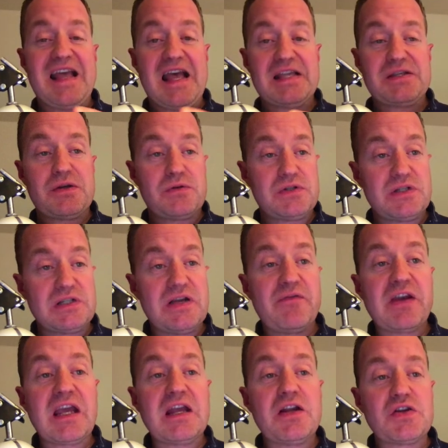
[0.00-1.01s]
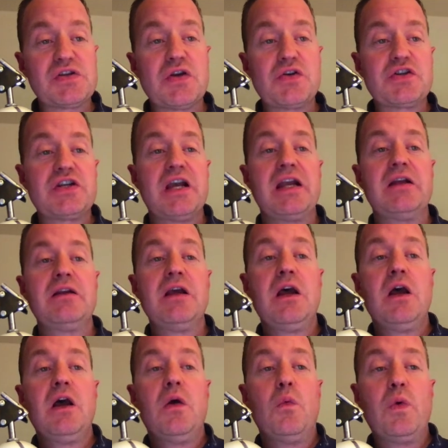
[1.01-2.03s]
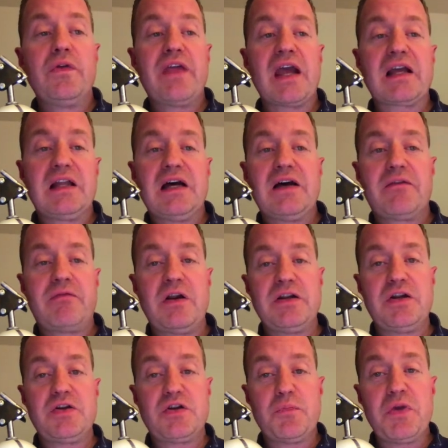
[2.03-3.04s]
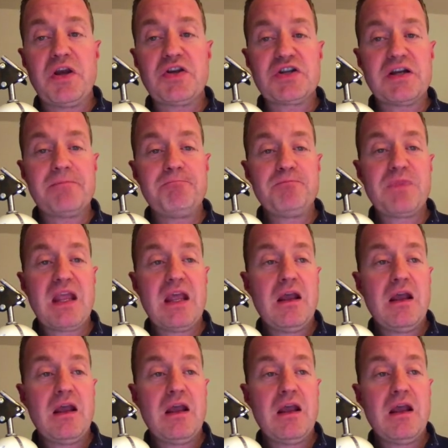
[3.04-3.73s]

It has their certificate associated with that CloudFront distribution.